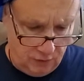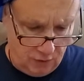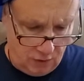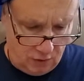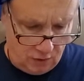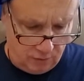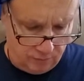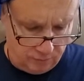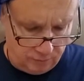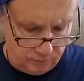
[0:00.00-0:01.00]
Um,
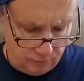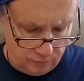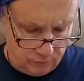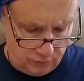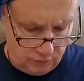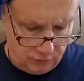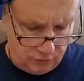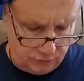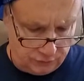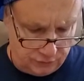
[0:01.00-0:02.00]
you know, I
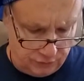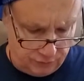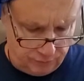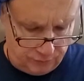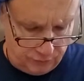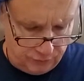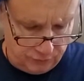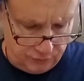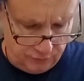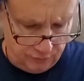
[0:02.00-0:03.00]
don't see abuse
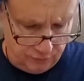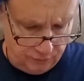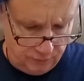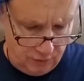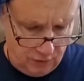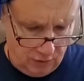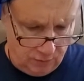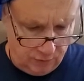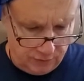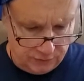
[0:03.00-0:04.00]
here,
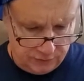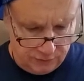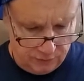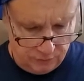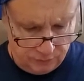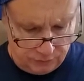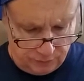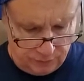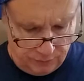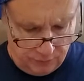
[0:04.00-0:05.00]
but I see there was a
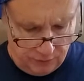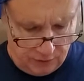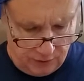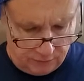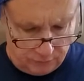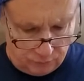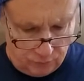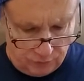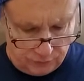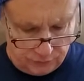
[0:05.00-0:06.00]
period after
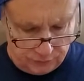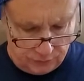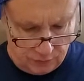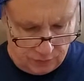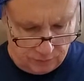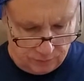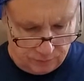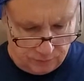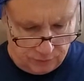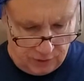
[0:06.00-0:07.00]
which uh,
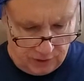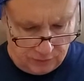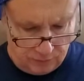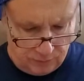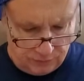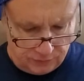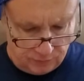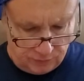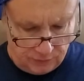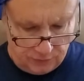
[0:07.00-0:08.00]
there had to be some
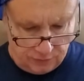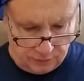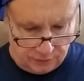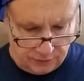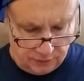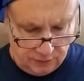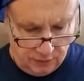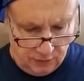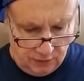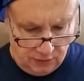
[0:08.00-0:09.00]
healing,
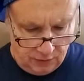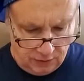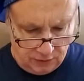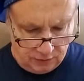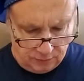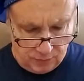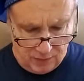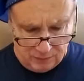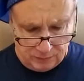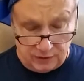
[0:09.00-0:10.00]
and
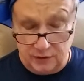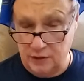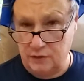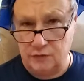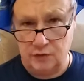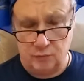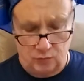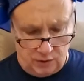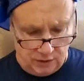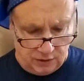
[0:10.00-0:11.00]
probably it hit them
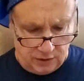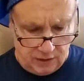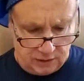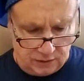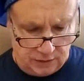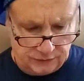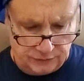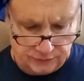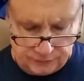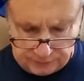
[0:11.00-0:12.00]
right at
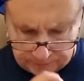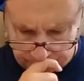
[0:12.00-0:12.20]
adolescence,